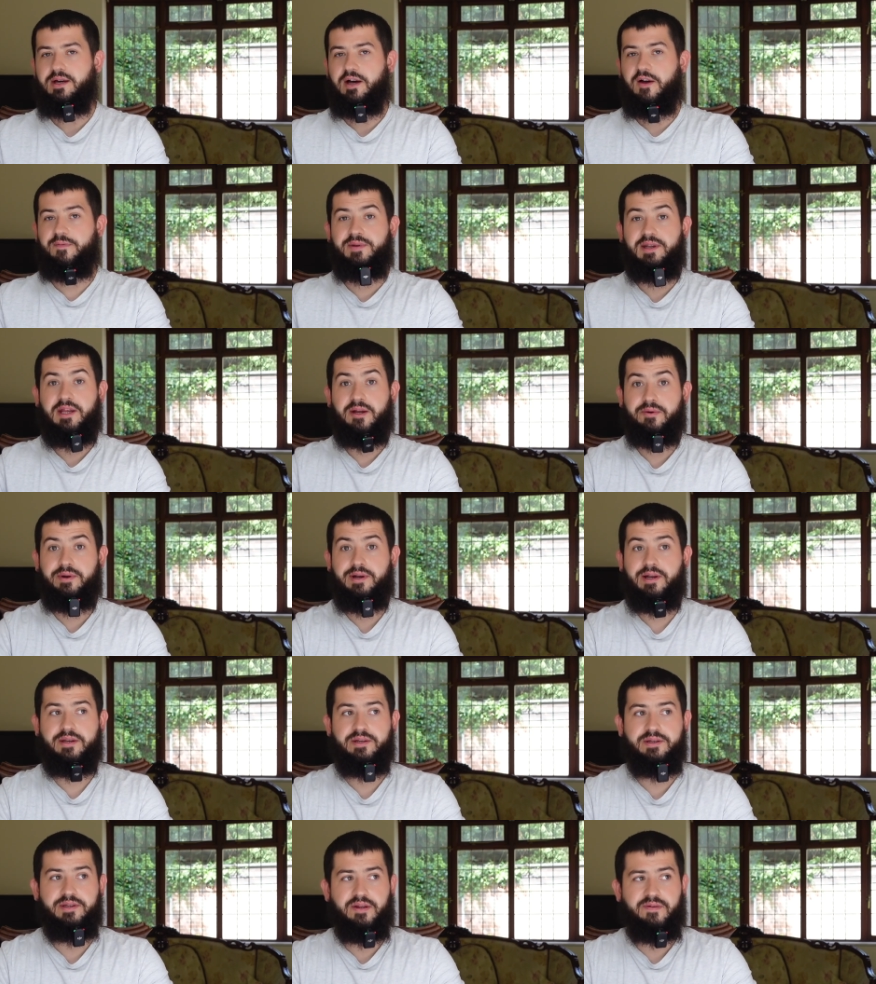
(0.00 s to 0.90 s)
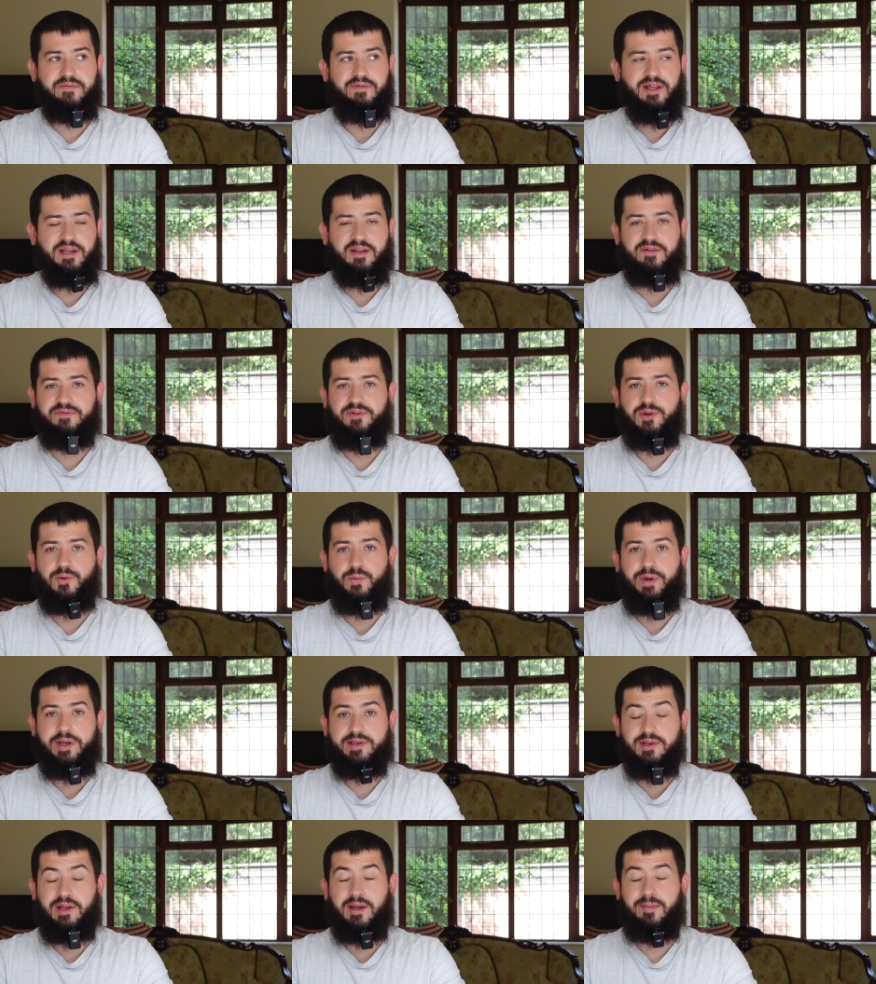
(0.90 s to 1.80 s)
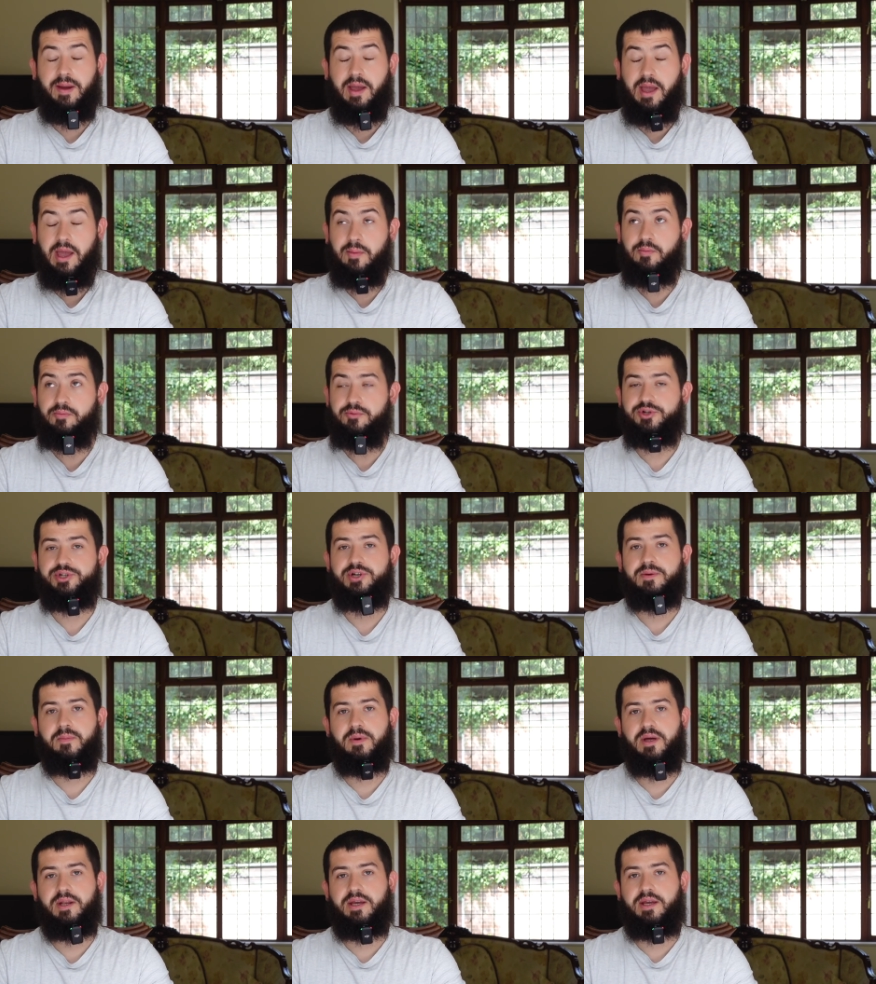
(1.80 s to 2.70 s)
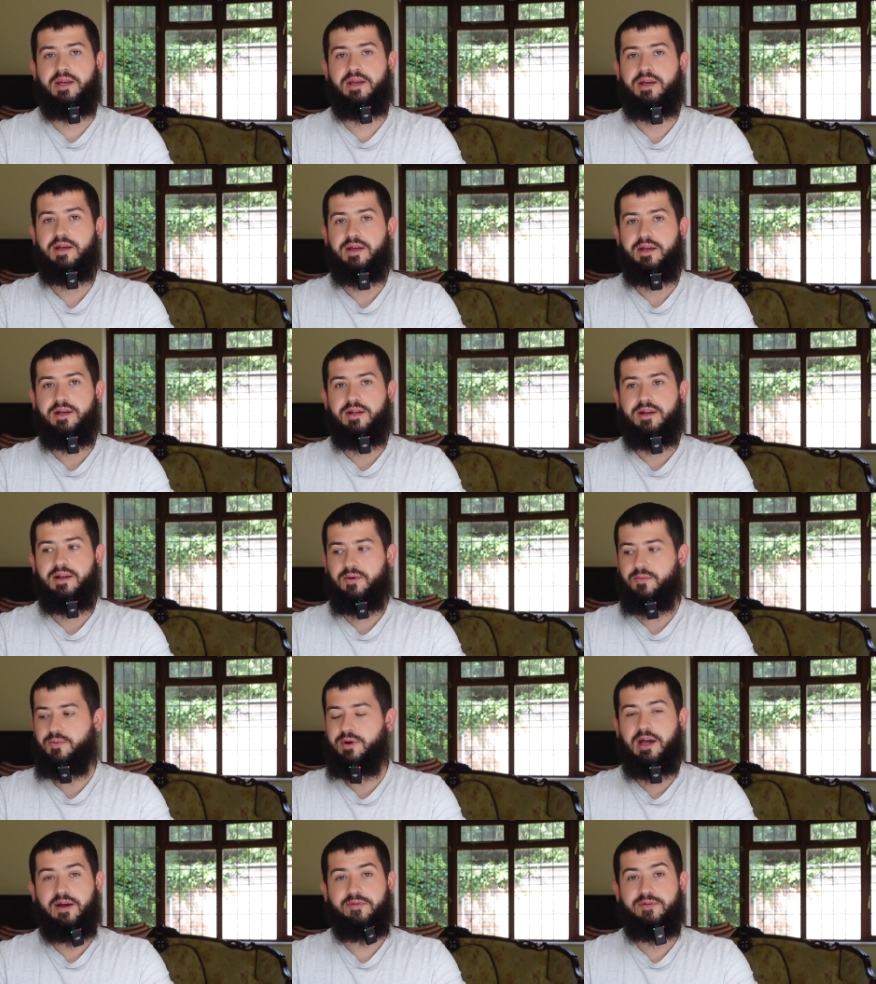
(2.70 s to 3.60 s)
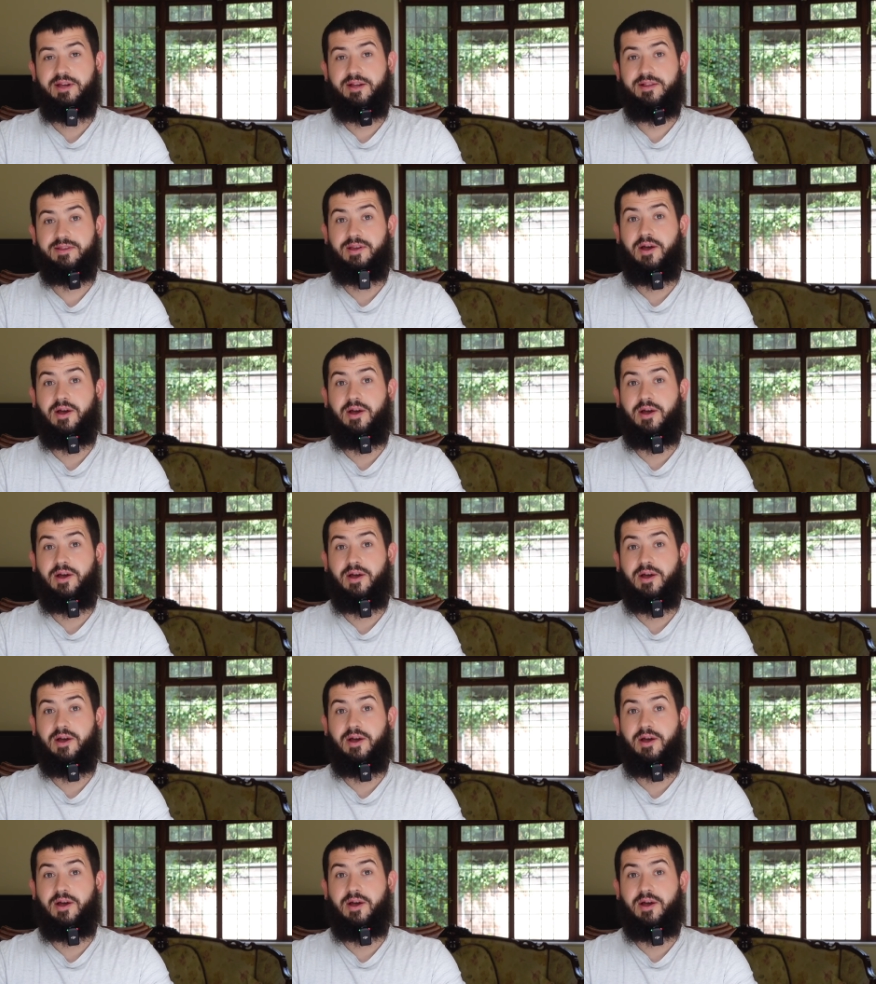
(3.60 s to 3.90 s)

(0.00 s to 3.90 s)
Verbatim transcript: I've been here in London for like a few weeks and I'm hemorrhaging money. Like we're having it